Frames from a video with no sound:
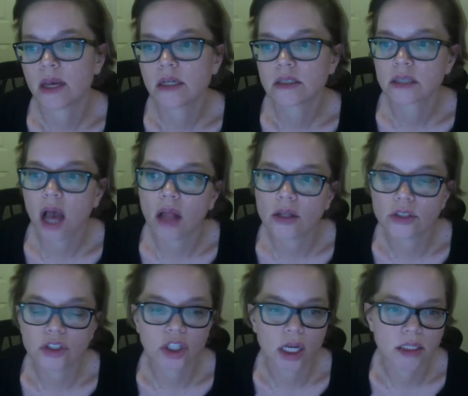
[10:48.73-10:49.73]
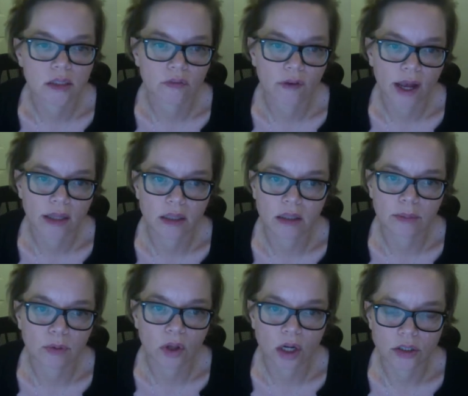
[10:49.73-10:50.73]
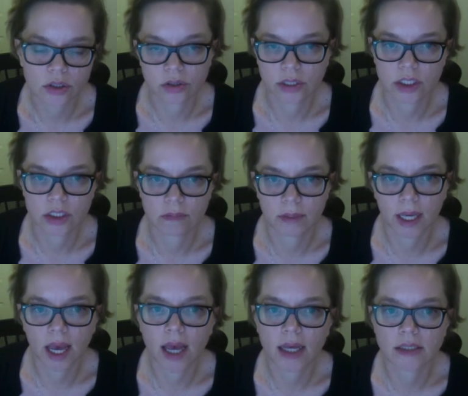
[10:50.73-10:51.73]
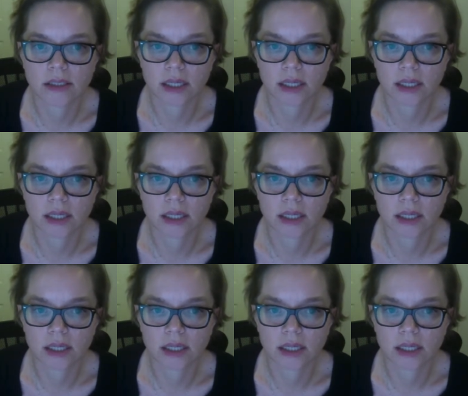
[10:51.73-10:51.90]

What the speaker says: scholars justified the liberal arts tradition because,